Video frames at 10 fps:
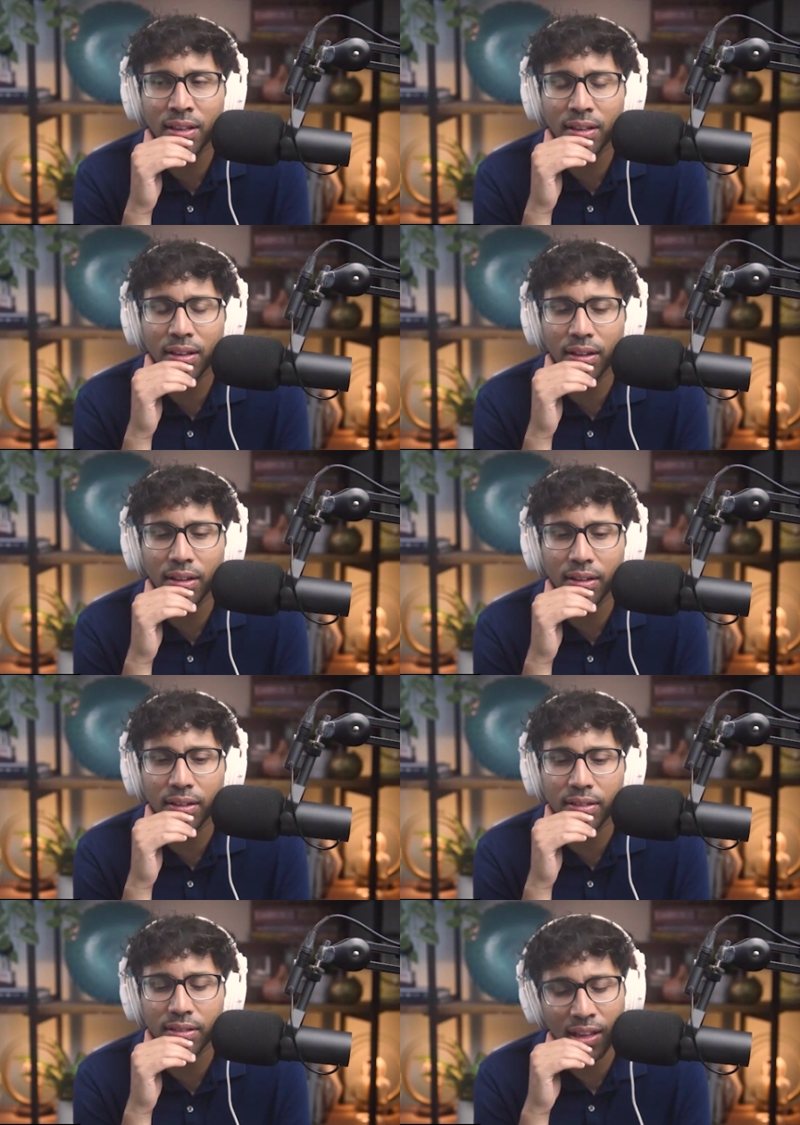I
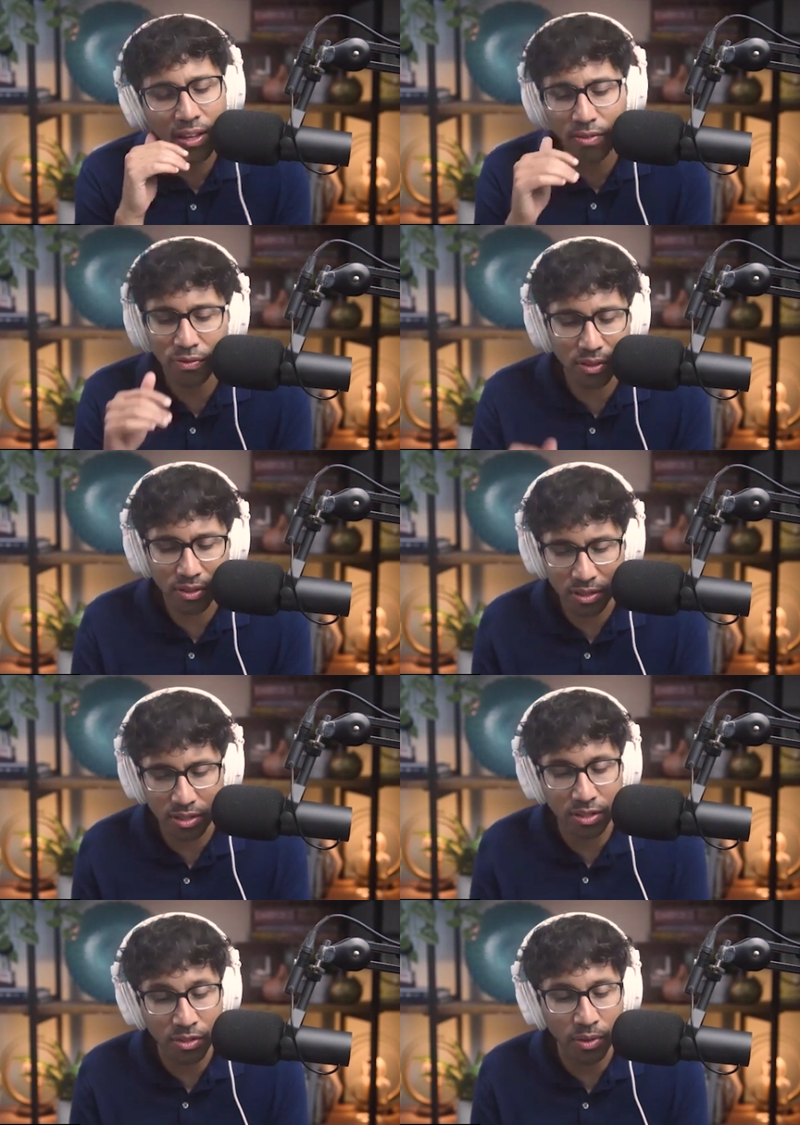thank you for
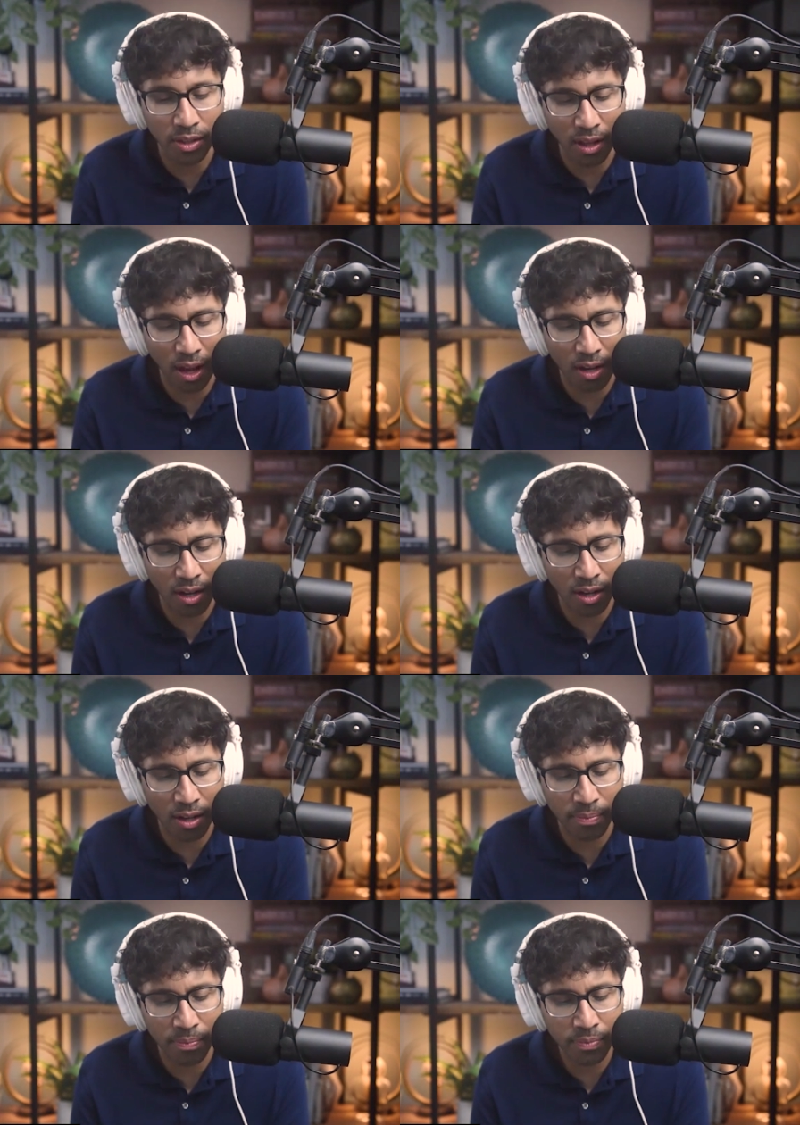just doing that.
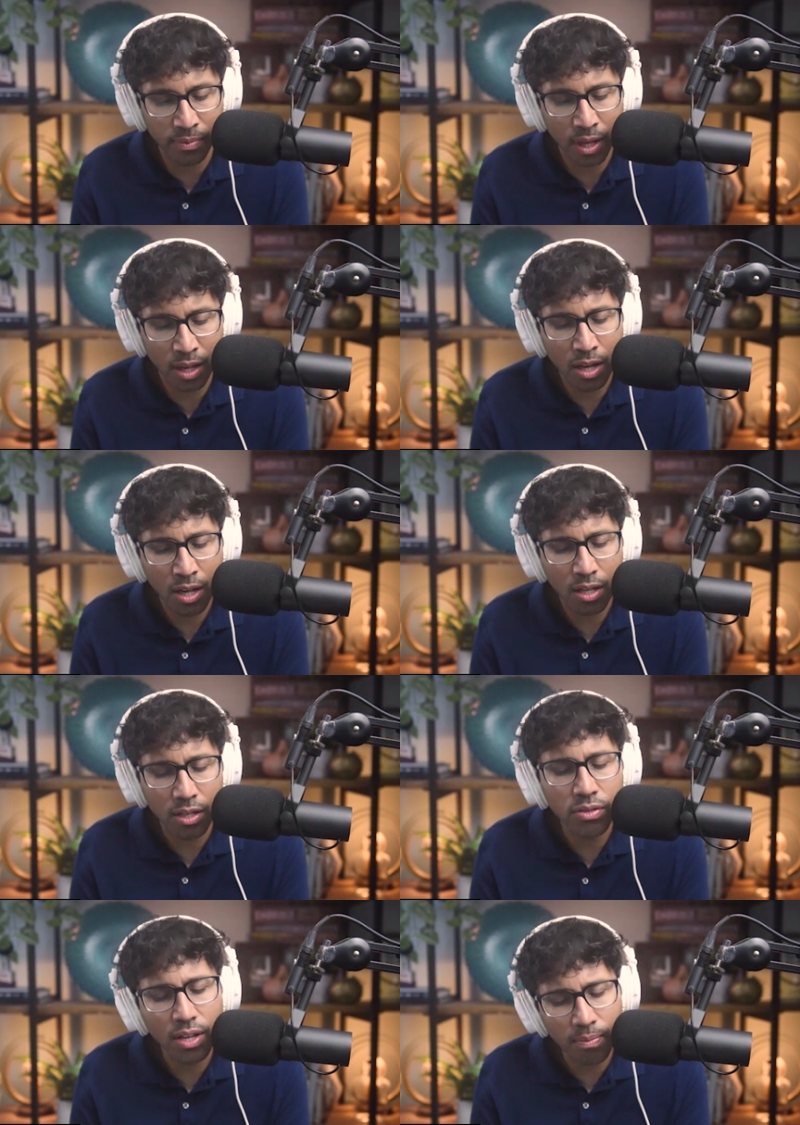
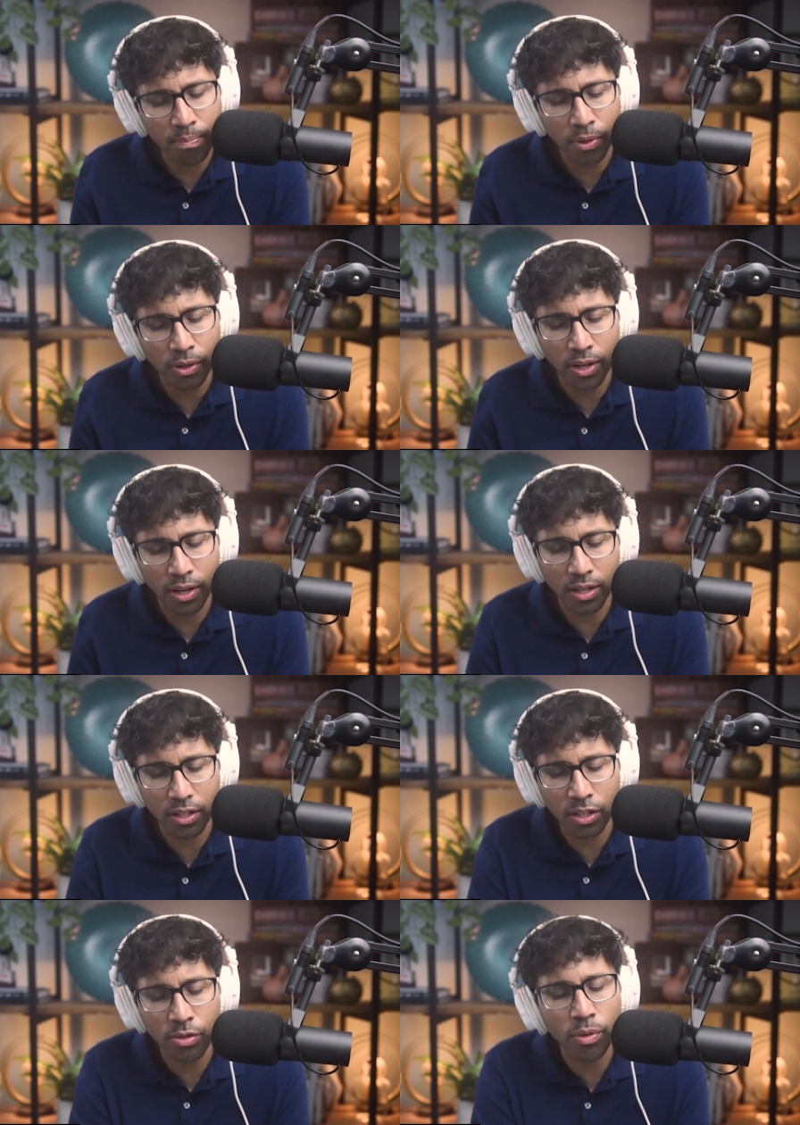You said
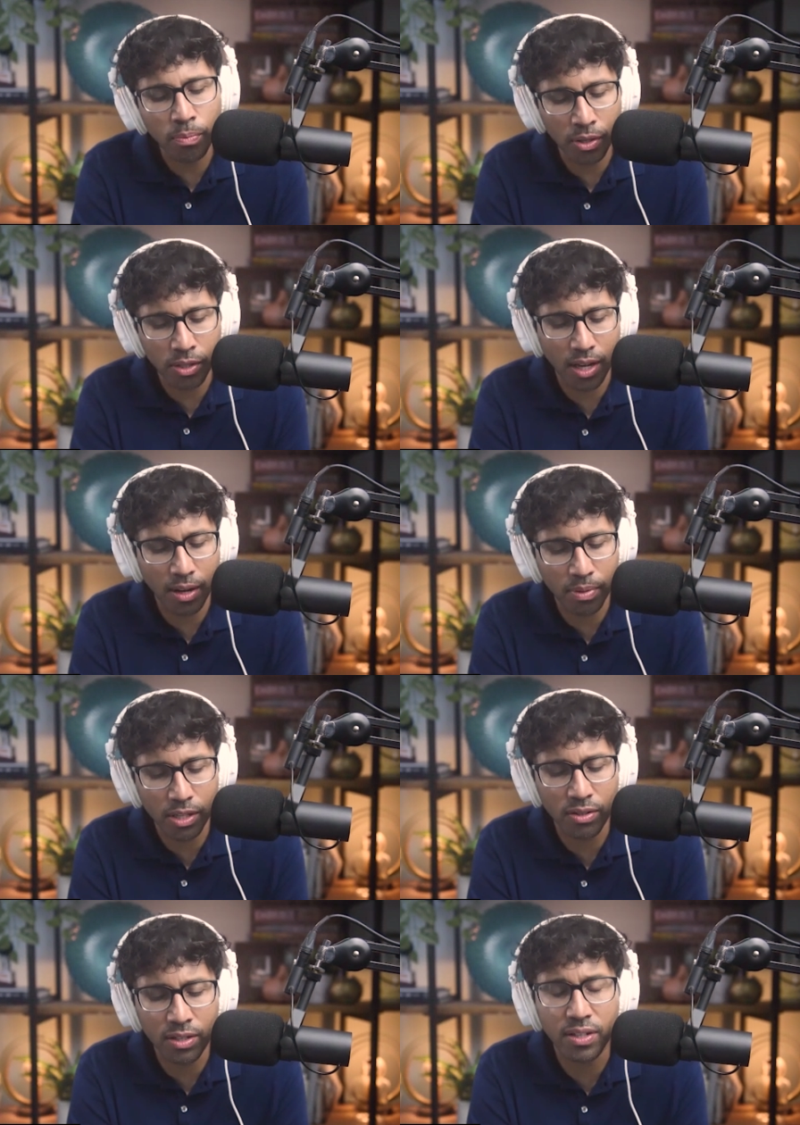you were burned out, but
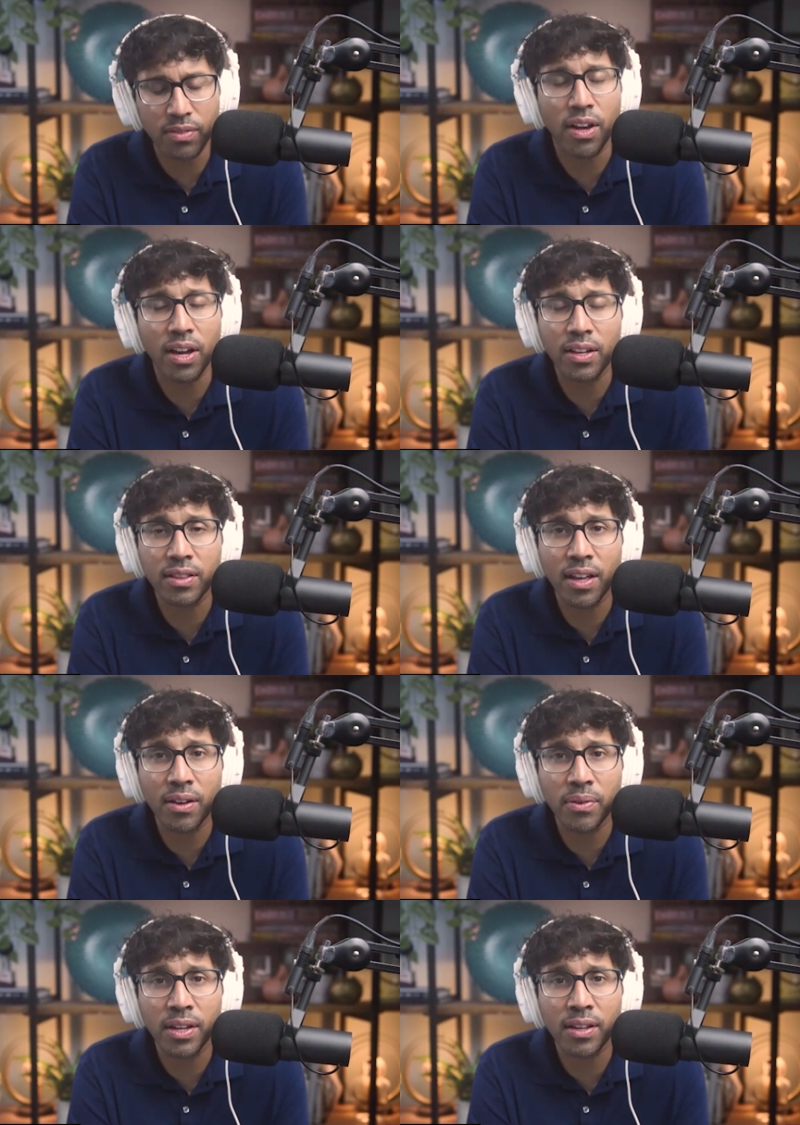you didn't define it
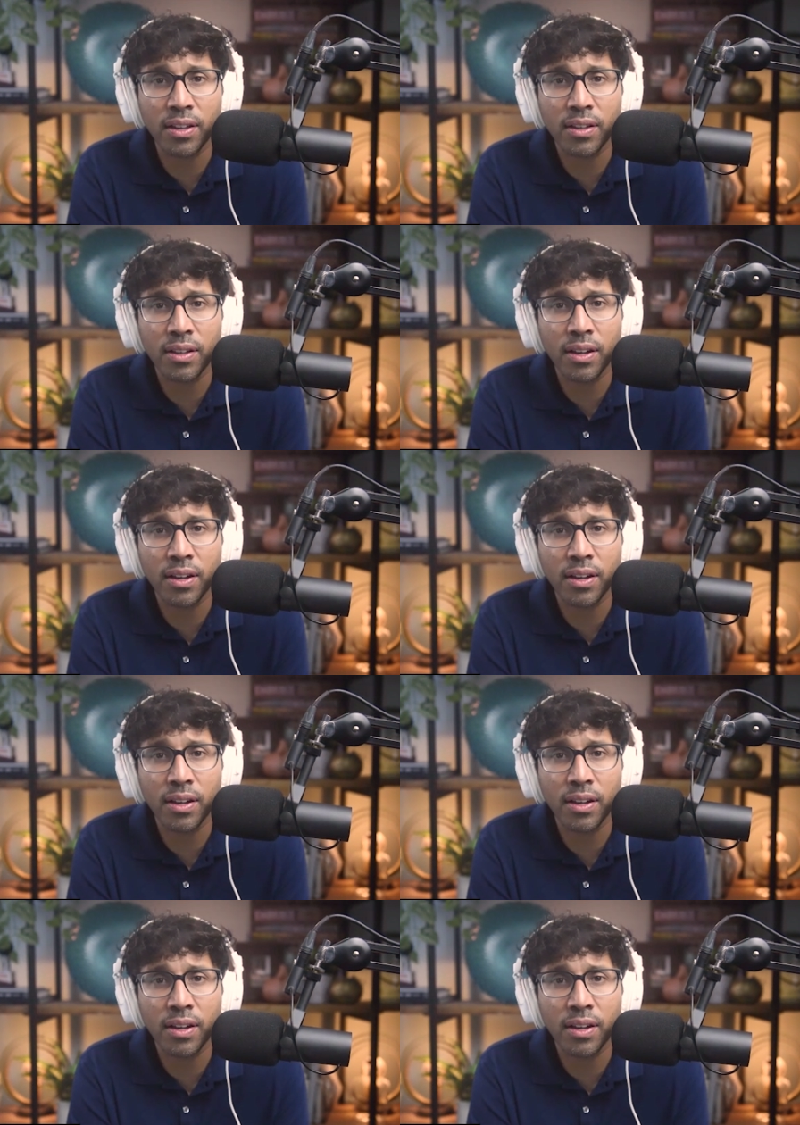that way.